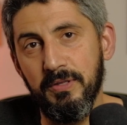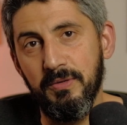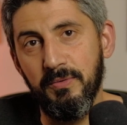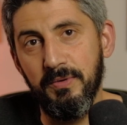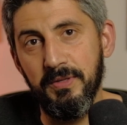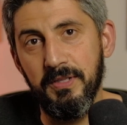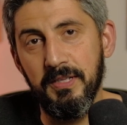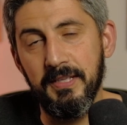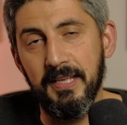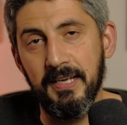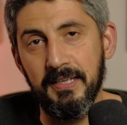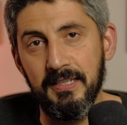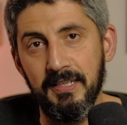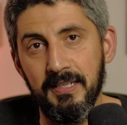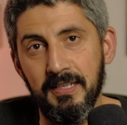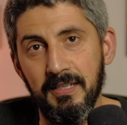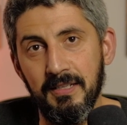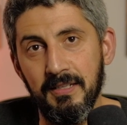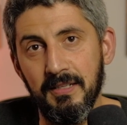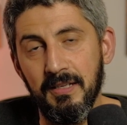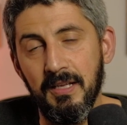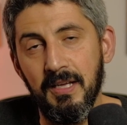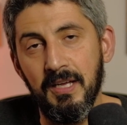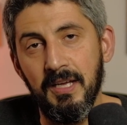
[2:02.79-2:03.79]
with the
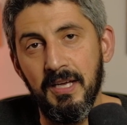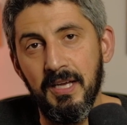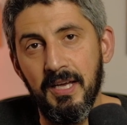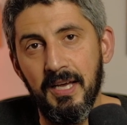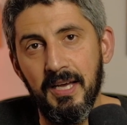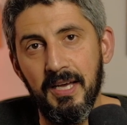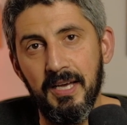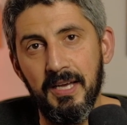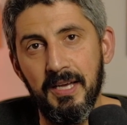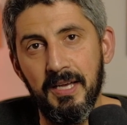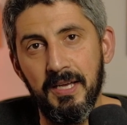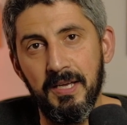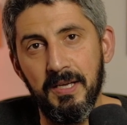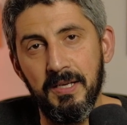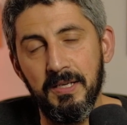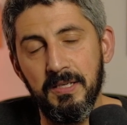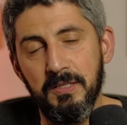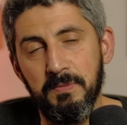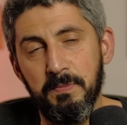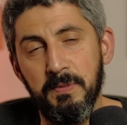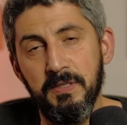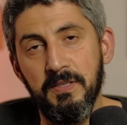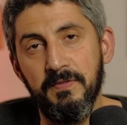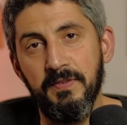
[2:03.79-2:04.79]
technical
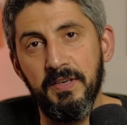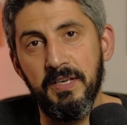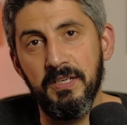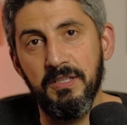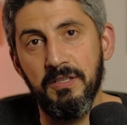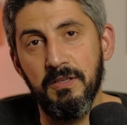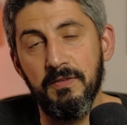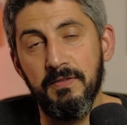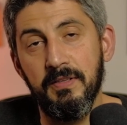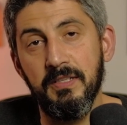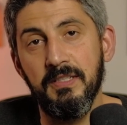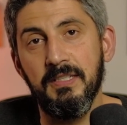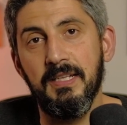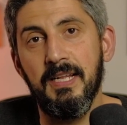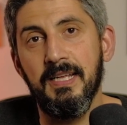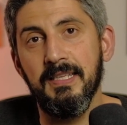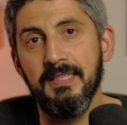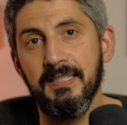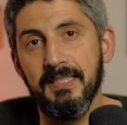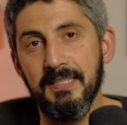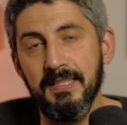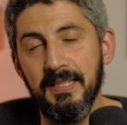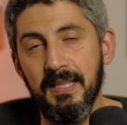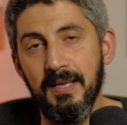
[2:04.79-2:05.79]
specification of this
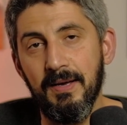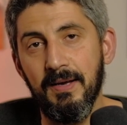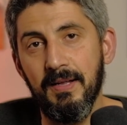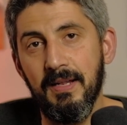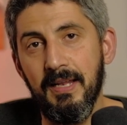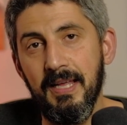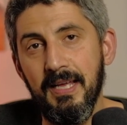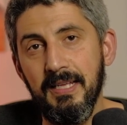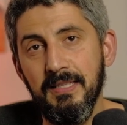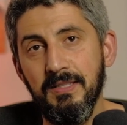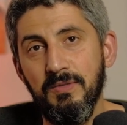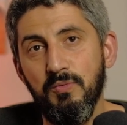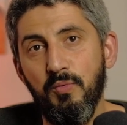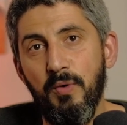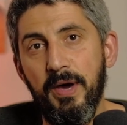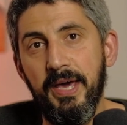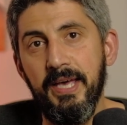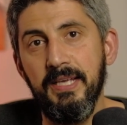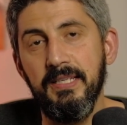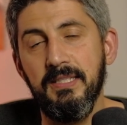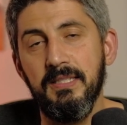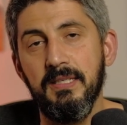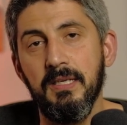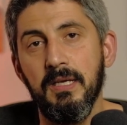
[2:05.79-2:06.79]
lens. The lens
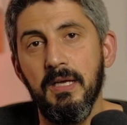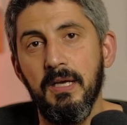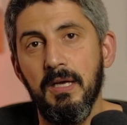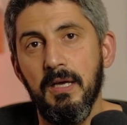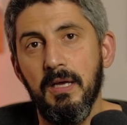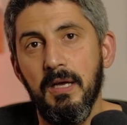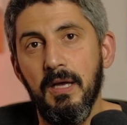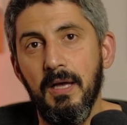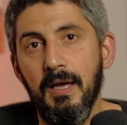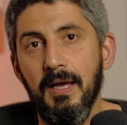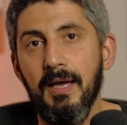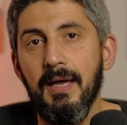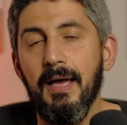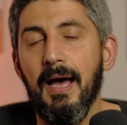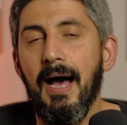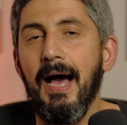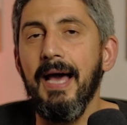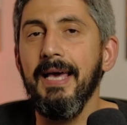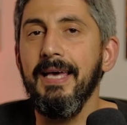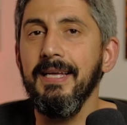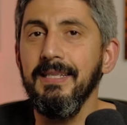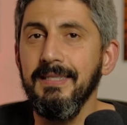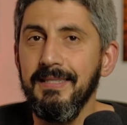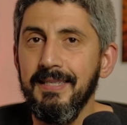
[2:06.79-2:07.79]
weighs,
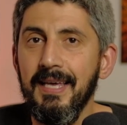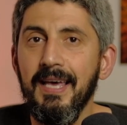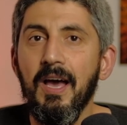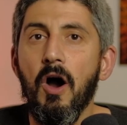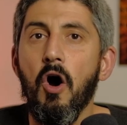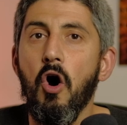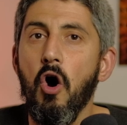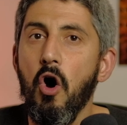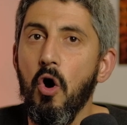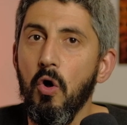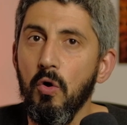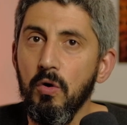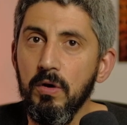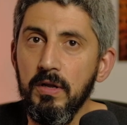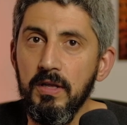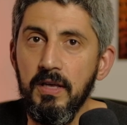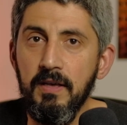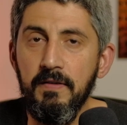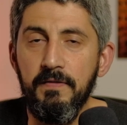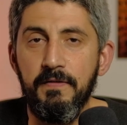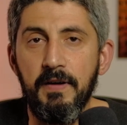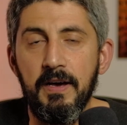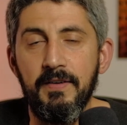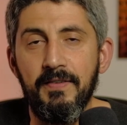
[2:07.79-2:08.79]
I can say,
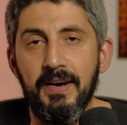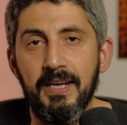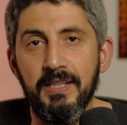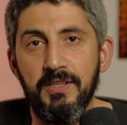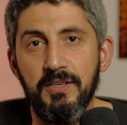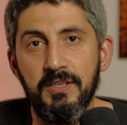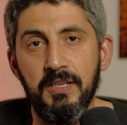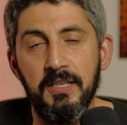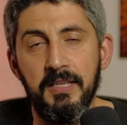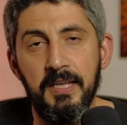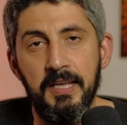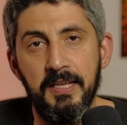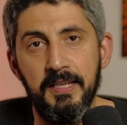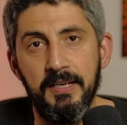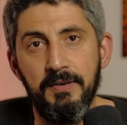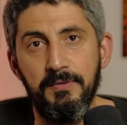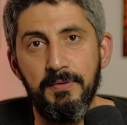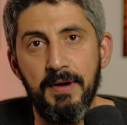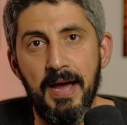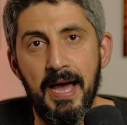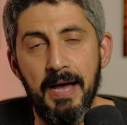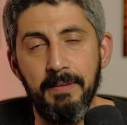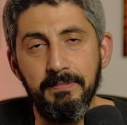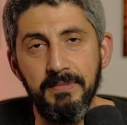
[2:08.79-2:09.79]
only 580
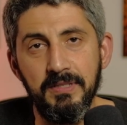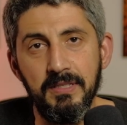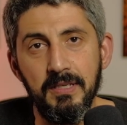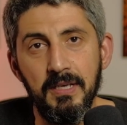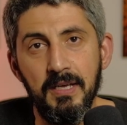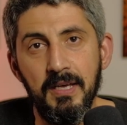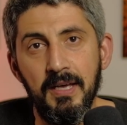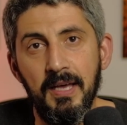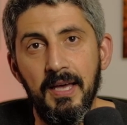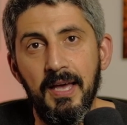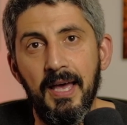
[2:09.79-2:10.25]
grams.